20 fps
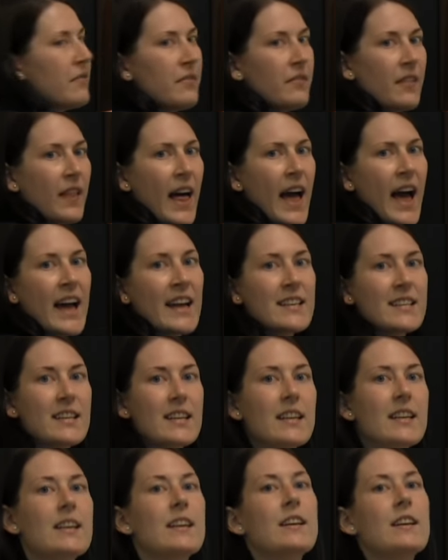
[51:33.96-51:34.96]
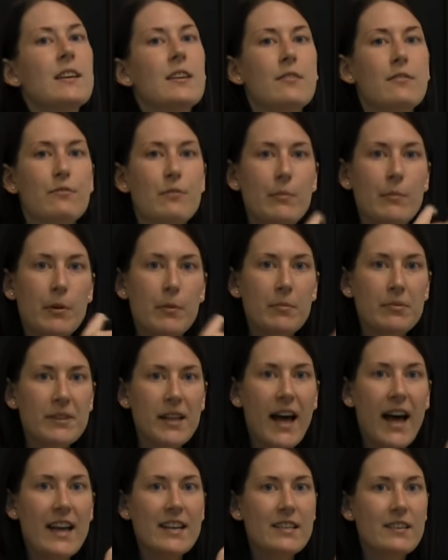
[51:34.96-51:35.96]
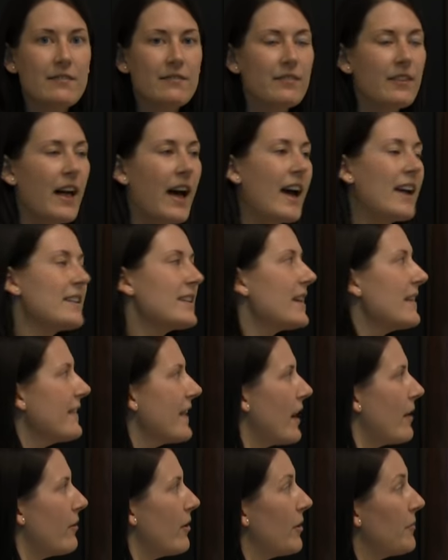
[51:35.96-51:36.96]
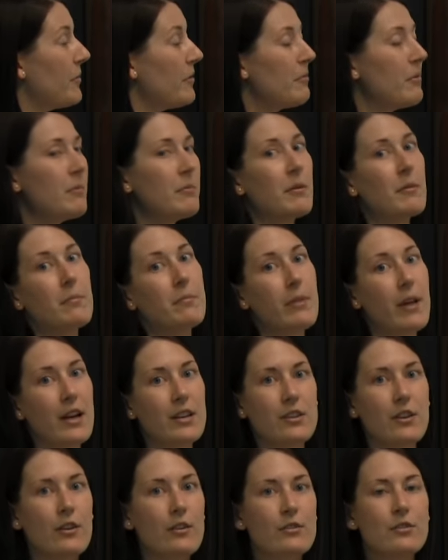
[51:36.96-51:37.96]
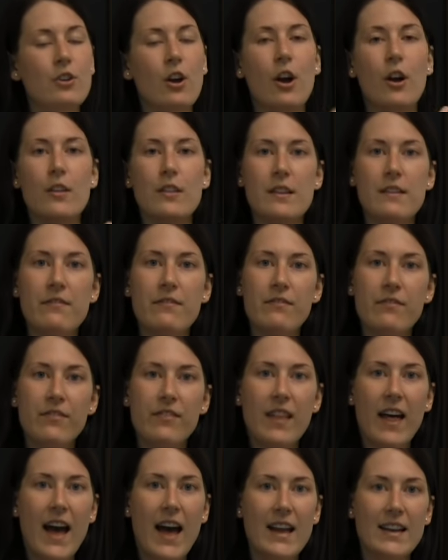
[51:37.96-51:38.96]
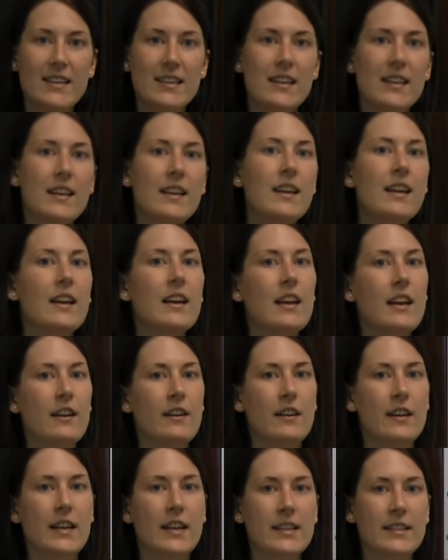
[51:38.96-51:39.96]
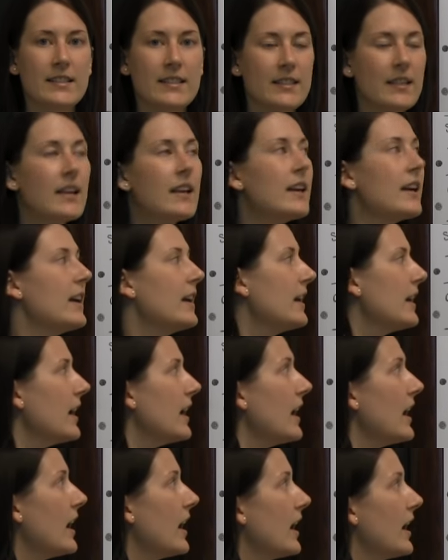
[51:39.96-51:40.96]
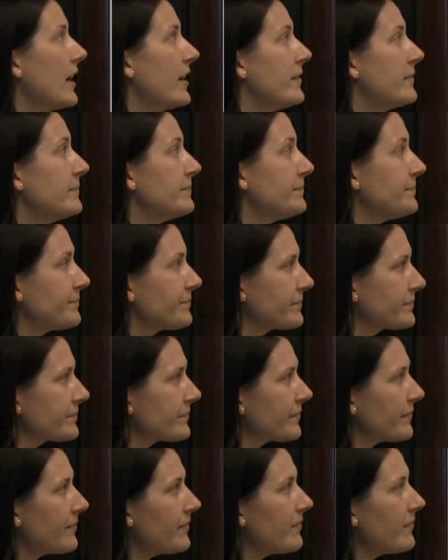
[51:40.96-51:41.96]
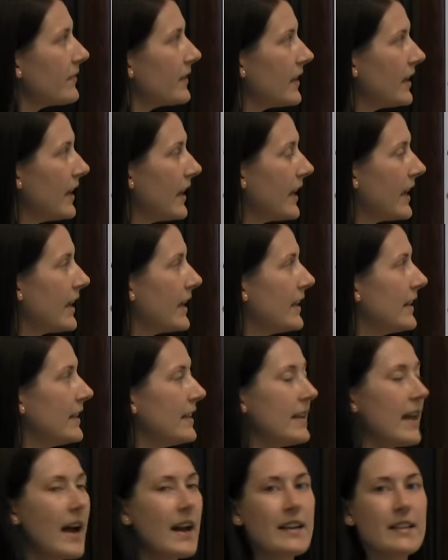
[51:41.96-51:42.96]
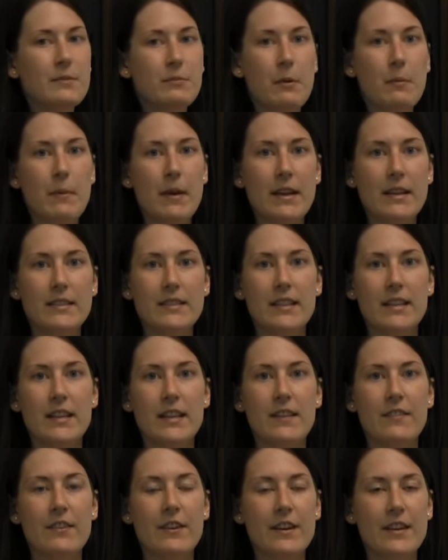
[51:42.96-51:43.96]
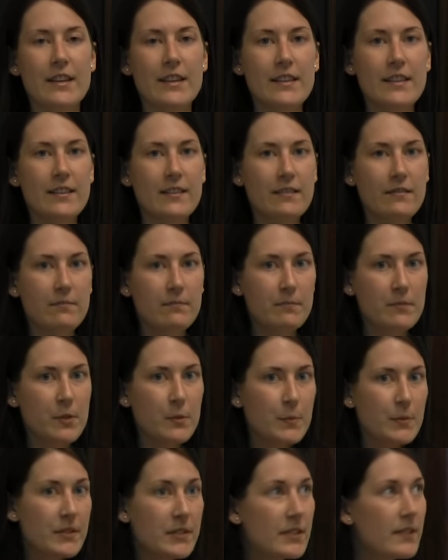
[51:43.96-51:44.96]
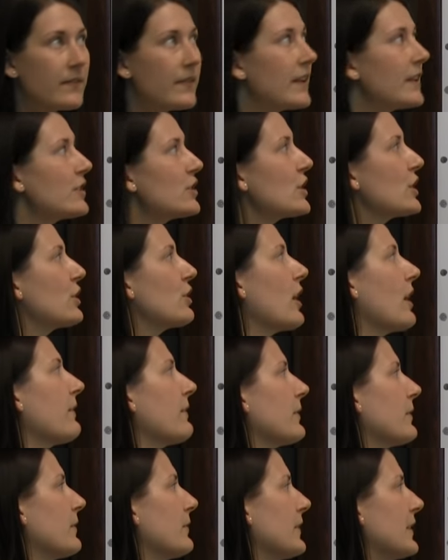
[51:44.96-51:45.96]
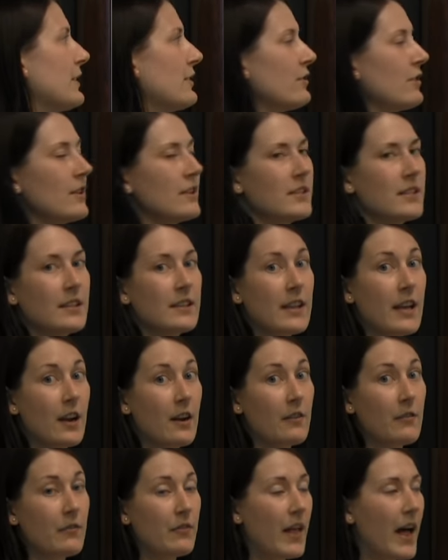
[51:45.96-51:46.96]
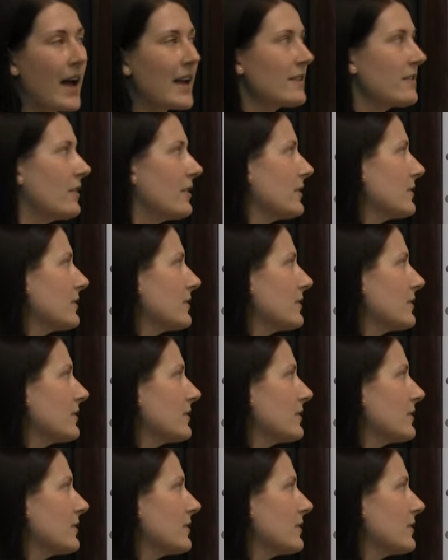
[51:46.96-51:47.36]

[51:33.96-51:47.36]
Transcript: flat. Remember plat, flat, and that will help you remember. Plateaus are the flat areas, um, and that is what makes it a very specific geographical feature, is that they are flat